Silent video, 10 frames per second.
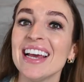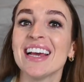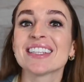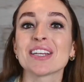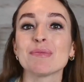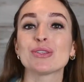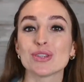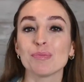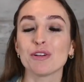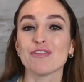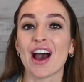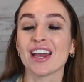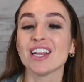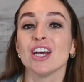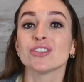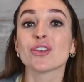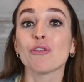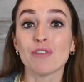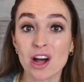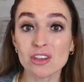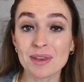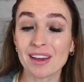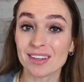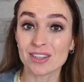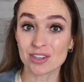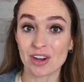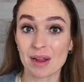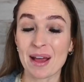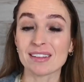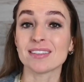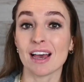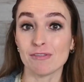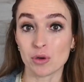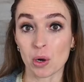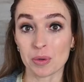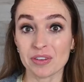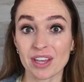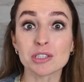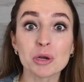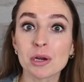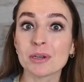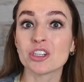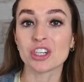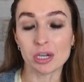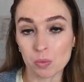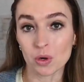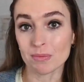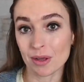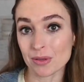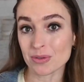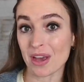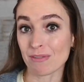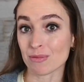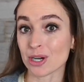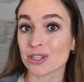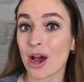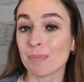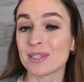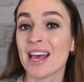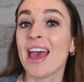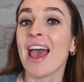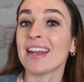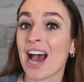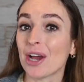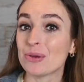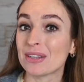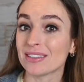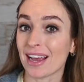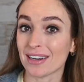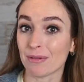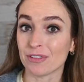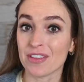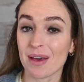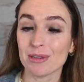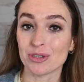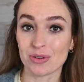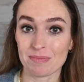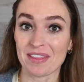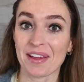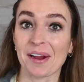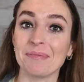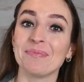It's going to be super fun. So follow me on Instagram at Steph Dorworth. That's where I'm going to share more about those live workshops and how you can sign up for them and join me there.